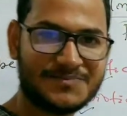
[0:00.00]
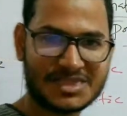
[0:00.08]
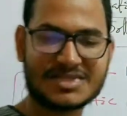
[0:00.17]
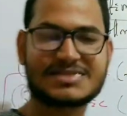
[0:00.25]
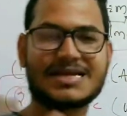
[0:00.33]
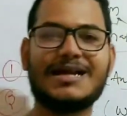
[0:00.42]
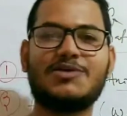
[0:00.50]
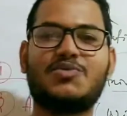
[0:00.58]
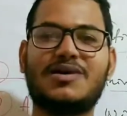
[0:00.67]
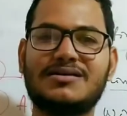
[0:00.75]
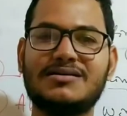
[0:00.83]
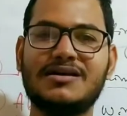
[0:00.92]
The second
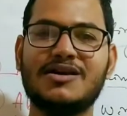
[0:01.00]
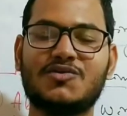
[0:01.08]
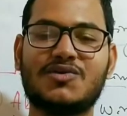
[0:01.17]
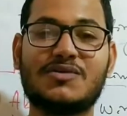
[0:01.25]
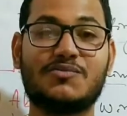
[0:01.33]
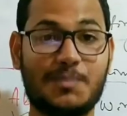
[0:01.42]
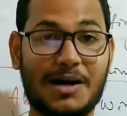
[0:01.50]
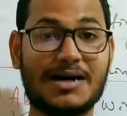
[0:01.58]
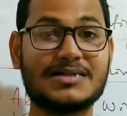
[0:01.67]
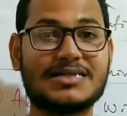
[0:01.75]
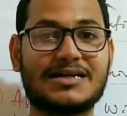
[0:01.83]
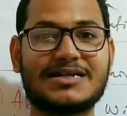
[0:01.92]
one, when
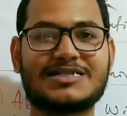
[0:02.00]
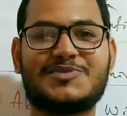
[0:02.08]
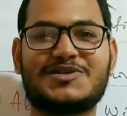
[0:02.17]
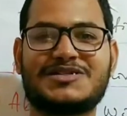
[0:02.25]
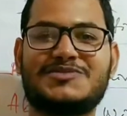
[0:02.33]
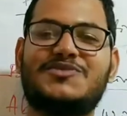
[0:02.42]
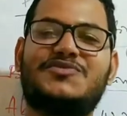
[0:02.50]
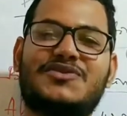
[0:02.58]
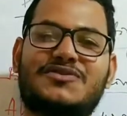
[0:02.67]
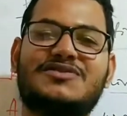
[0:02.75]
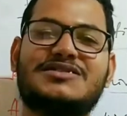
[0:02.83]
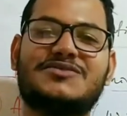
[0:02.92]
birds are responsible for
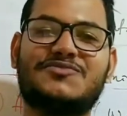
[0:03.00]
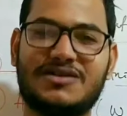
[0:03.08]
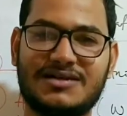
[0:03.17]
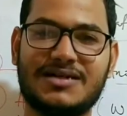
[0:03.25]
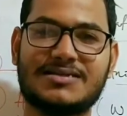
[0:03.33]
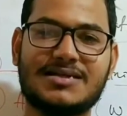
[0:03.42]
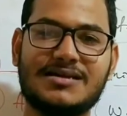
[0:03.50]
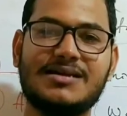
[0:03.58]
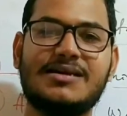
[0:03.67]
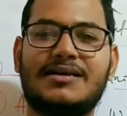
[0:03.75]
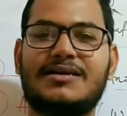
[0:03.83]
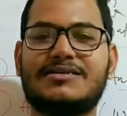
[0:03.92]
causing pollination,
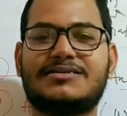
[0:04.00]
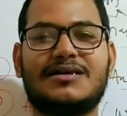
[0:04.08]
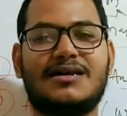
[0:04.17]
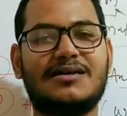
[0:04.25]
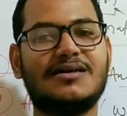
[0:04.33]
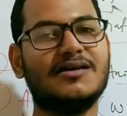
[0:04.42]
it is called